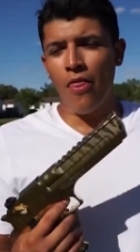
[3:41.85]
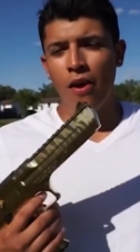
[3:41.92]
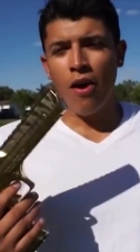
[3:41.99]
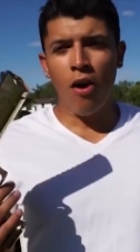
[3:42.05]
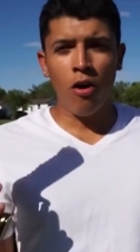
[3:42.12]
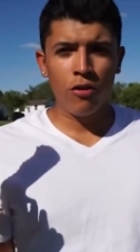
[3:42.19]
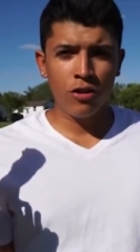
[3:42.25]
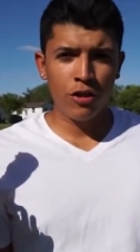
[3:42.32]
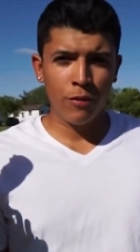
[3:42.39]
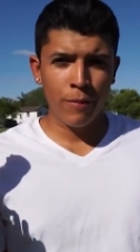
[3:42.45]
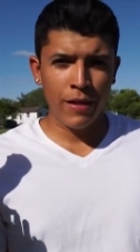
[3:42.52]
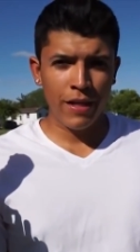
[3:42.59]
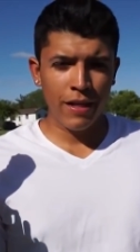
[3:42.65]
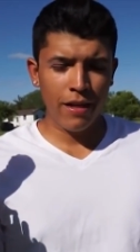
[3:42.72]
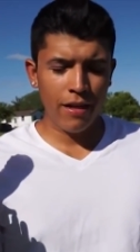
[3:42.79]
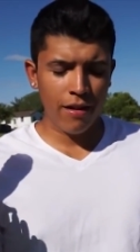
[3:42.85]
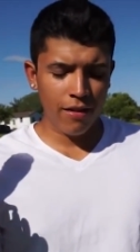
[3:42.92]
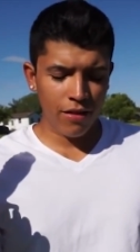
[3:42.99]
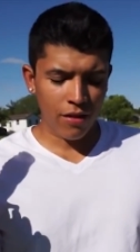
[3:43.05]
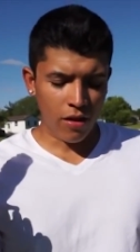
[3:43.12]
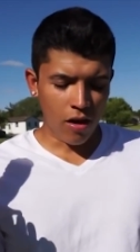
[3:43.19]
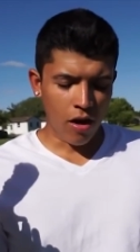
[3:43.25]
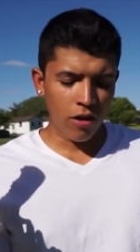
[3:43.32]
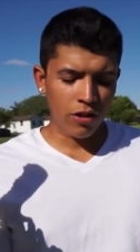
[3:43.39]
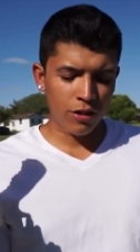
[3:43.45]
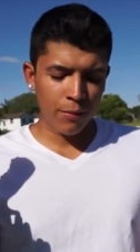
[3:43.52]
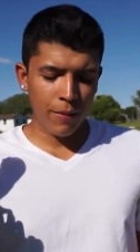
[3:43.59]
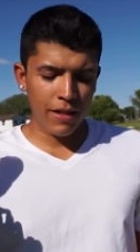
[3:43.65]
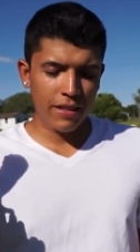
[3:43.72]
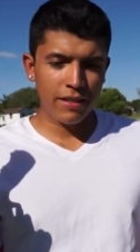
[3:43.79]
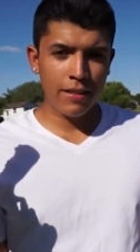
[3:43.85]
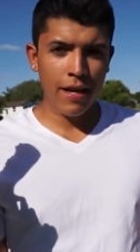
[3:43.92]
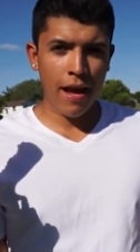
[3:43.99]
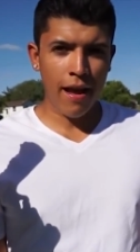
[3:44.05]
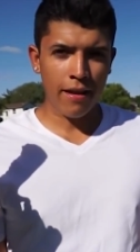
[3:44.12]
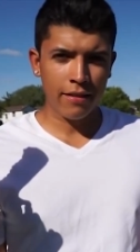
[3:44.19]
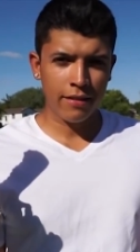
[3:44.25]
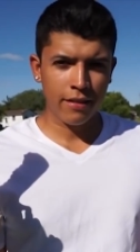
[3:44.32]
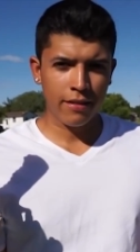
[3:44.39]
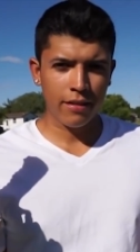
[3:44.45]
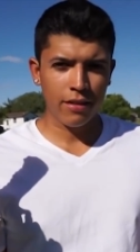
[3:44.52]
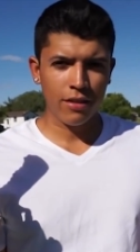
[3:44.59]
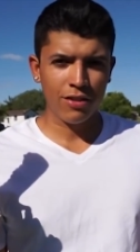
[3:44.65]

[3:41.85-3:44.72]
The ultimate, the ultimate test